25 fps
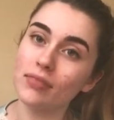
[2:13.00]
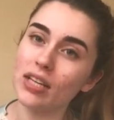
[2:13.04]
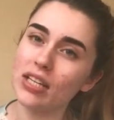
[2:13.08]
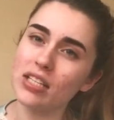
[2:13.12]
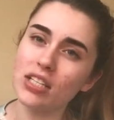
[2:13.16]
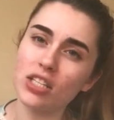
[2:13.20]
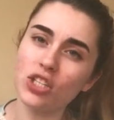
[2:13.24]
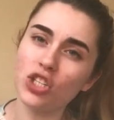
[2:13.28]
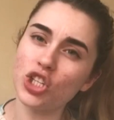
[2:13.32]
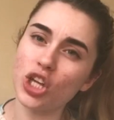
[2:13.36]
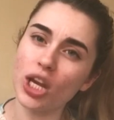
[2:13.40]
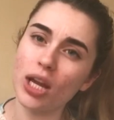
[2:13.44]

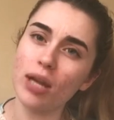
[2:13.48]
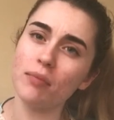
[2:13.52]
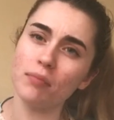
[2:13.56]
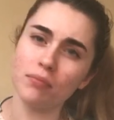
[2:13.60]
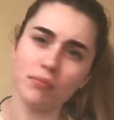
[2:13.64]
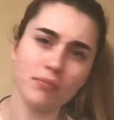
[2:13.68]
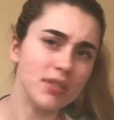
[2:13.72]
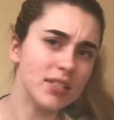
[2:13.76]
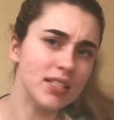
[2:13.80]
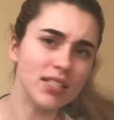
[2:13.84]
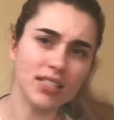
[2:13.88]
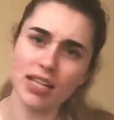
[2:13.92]
It's a
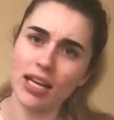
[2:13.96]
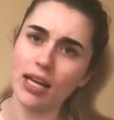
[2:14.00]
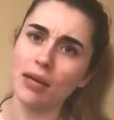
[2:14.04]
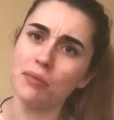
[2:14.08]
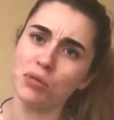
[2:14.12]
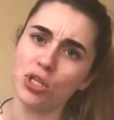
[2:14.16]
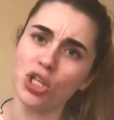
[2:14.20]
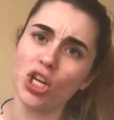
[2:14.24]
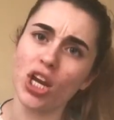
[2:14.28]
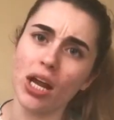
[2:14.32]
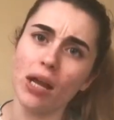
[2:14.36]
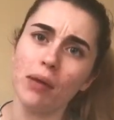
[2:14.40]
shame. It's a damn
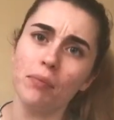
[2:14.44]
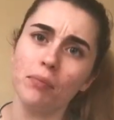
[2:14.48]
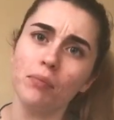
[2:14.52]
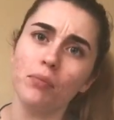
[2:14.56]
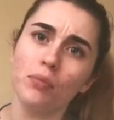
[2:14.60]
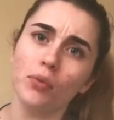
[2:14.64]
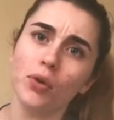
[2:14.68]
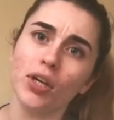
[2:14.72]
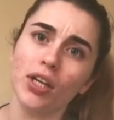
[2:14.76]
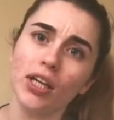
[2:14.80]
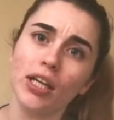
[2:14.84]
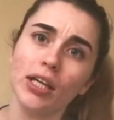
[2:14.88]
shame,
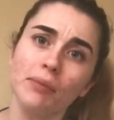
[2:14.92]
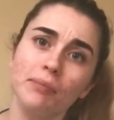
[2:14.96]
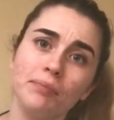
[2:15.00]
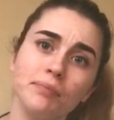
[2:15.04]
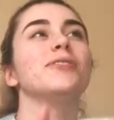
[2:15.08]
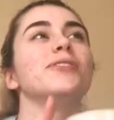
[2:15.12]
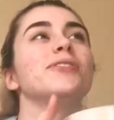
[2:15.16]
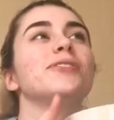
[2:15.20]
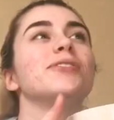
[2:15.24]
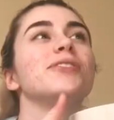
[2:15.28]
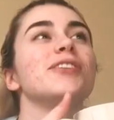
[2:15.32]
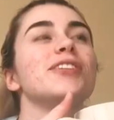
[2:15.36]
really.
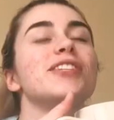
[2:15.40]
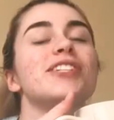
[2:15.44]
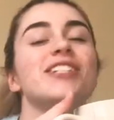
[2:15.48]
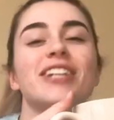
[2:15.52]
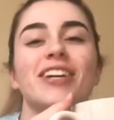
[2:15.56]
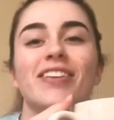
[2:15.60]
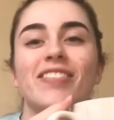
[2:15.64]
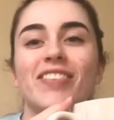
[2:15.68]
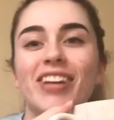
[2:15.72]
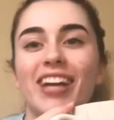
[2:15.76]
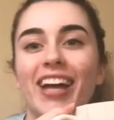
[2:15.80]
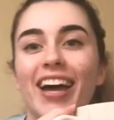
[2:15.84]
Ooh,
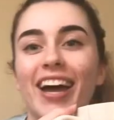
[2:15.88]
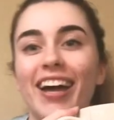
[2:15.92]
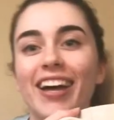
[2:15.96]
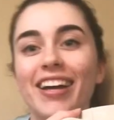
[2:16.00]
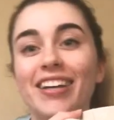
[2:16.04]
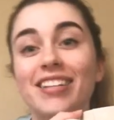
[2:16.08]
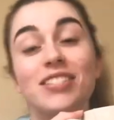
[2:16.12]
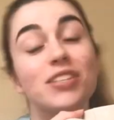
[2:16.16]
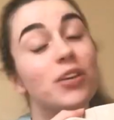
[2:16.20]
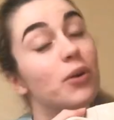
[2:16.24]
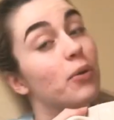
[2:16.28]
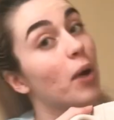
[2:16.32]

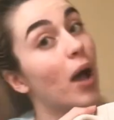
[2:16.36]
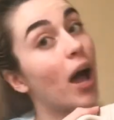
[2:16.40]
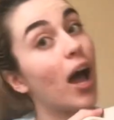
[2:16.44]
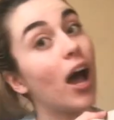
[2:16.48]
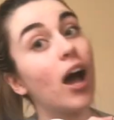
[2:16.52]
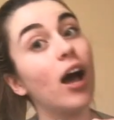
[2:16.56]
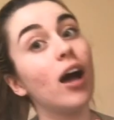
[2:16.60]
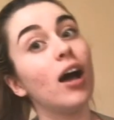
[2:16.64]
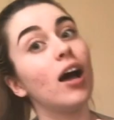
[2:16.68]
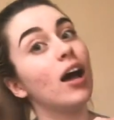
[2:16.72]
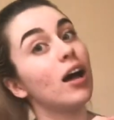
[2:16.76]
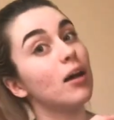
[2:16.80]
Geminis. So,
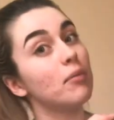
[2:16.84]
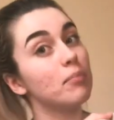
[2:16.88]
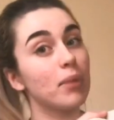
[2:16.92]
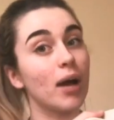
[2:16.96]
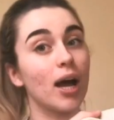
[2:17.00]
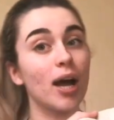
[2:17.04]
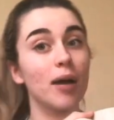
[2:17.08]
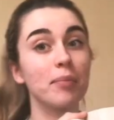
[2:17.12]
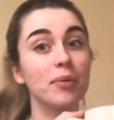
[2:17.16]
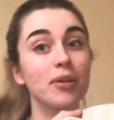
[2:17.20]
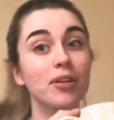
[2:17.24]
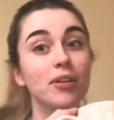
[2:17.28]

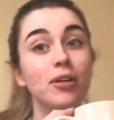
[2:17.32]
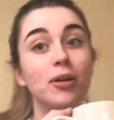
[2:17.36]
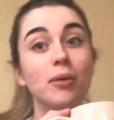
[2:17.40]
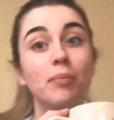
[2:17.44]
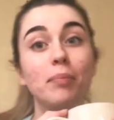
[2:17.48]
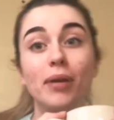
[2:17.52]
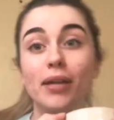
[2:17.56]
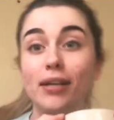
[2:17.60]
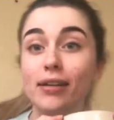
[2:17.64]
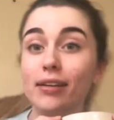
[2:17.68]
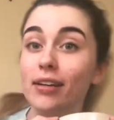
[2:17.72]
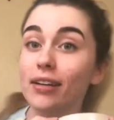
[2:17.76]
unpopular
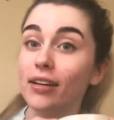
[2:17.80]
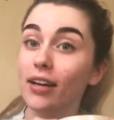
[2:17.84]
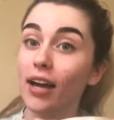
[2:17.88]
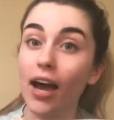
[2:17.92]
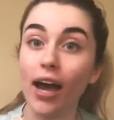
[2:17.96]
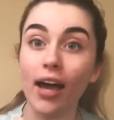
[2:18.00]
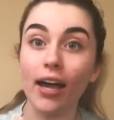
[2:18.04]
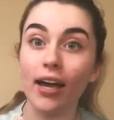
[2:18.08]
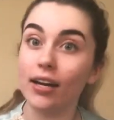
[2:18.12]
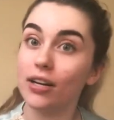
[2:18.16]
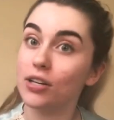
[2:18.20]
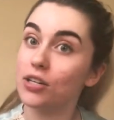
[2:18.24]
opinion,
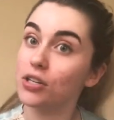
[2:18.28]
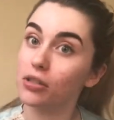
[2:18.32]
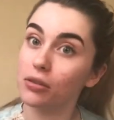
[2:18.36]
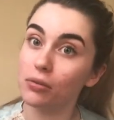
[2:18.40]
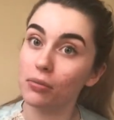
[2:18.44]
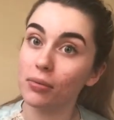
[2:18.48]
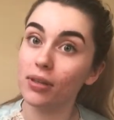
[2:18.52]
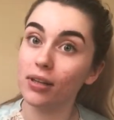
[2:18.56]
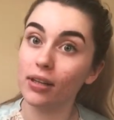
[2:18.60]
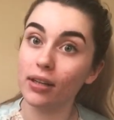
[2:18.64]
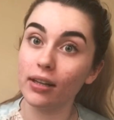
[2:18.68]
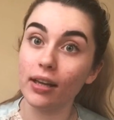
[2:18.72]
I actually
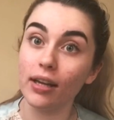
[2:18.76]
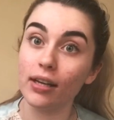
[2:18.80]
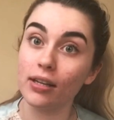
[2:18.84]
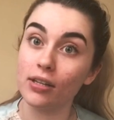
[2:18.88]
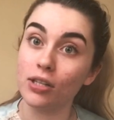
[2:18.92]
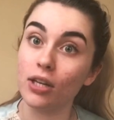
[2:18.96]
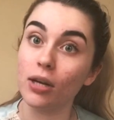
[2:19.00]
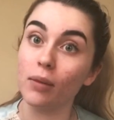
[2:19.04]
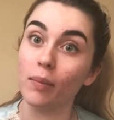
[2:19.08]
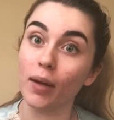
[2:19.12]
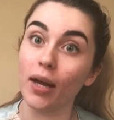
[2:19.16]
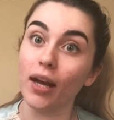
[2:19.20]
really like
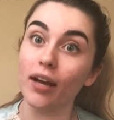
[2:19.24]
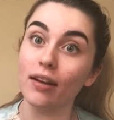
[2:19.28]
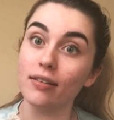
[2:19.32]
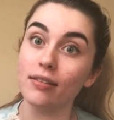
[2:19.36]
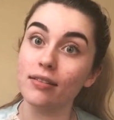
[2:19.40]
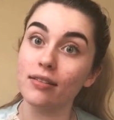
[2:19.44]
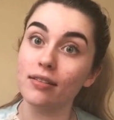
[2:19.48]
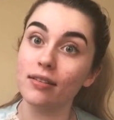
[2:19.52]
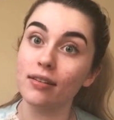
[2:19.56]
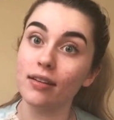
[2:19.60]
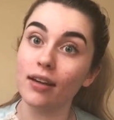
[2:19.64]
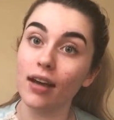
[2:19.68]

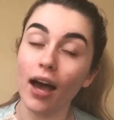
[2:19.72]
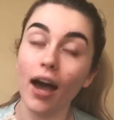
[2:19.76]
Geminis.